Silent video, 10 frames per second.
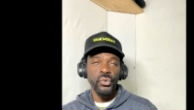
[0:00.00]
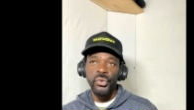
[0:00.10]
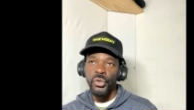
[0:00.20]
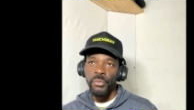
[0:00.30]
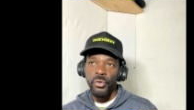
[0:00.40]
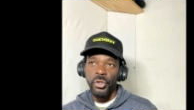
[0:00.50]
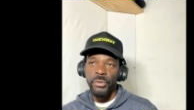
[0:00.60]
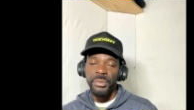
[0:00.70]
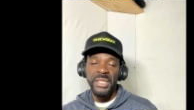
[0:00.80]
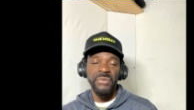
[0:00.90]
no more. You
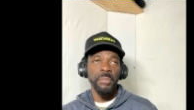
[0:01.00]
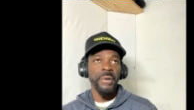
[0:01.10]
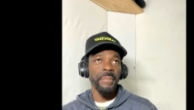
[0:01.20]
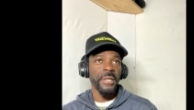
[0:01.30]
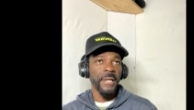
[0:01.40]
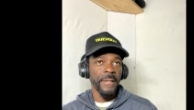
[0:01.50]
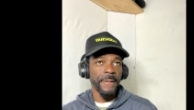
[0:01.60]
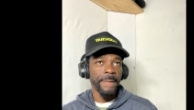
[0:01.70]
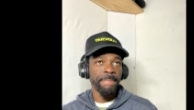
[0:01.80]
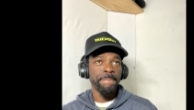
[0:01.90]
believe in
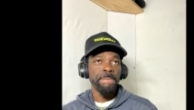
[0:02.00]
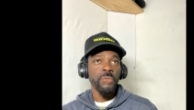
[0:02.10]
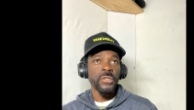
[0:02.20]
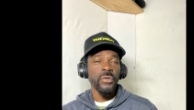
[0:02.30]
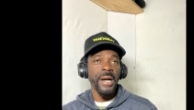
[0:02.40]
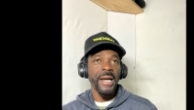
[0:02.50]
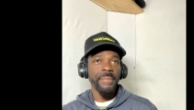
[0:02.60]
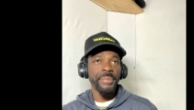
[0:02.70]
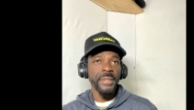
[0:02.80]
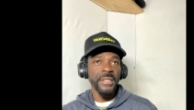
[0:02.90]
propaganda. So I
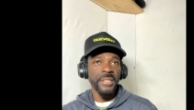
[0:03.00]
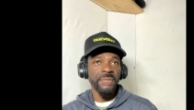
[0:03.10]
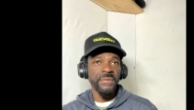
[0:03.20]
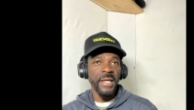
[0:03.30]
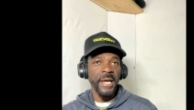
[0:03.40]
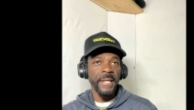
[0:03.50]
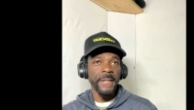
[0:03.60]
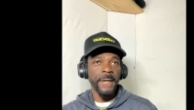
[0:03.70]
believe that